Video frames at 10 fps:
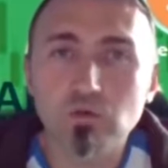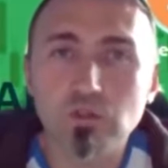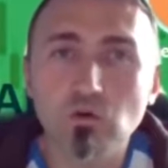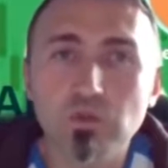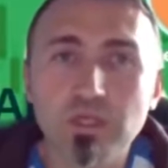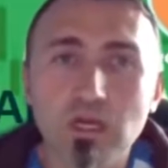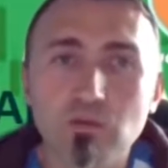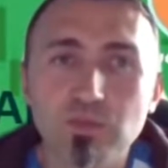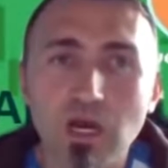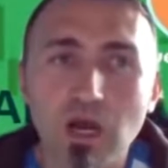So they
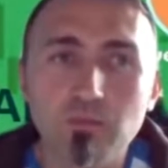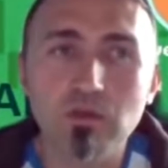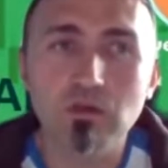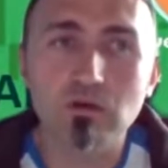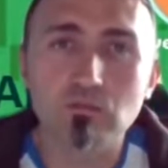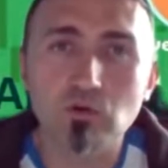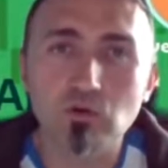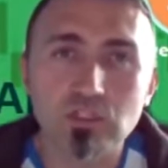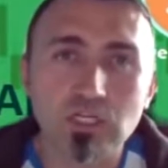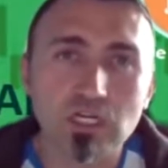are becoming a
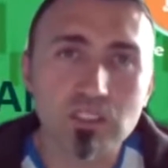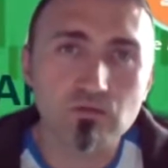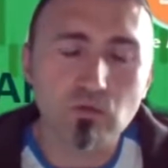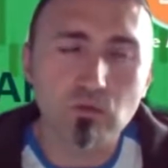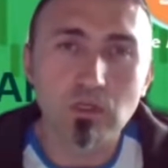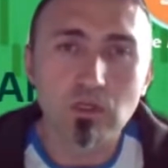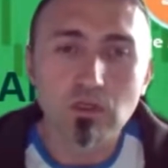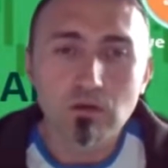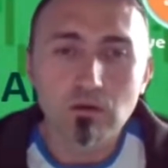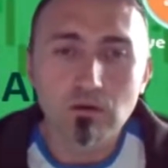more trustful
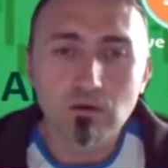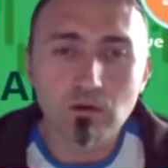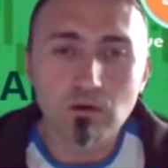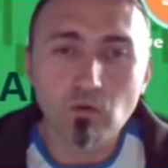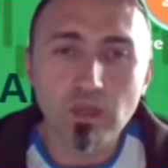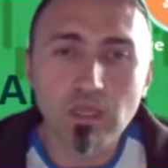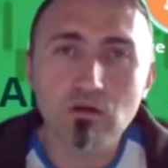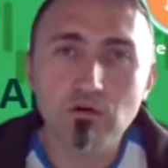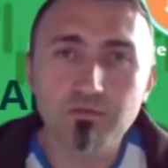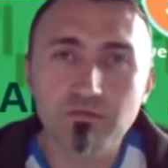
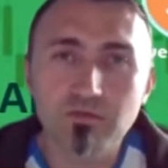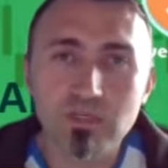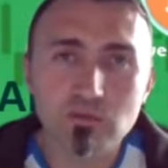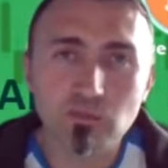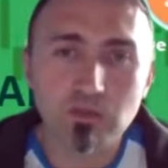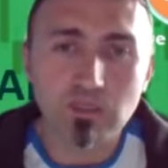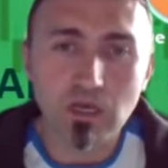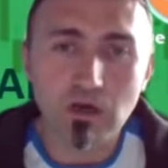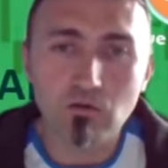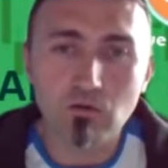way of investment,
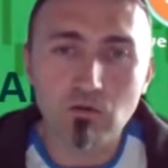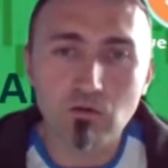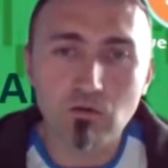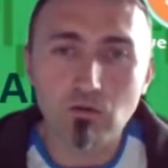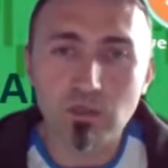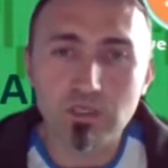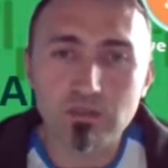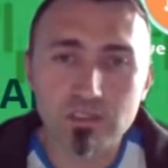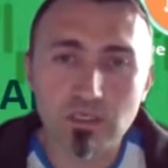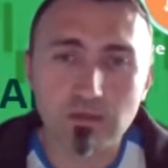how we
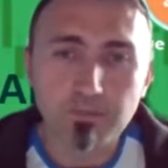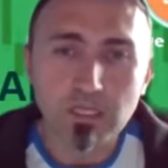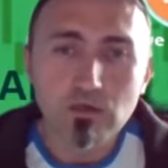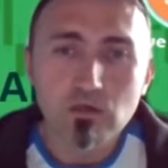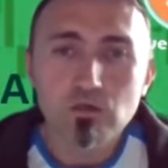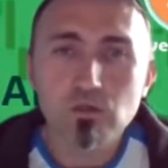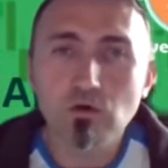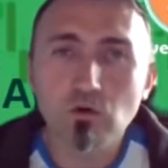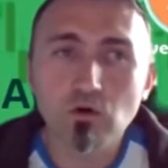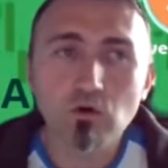can see.
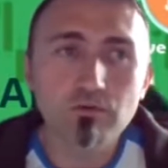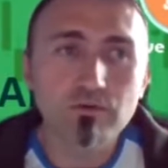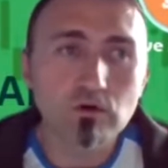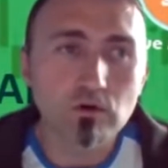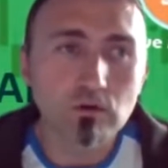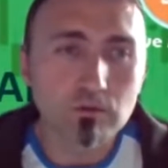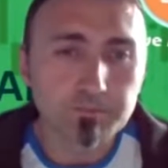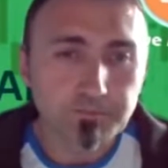So overall,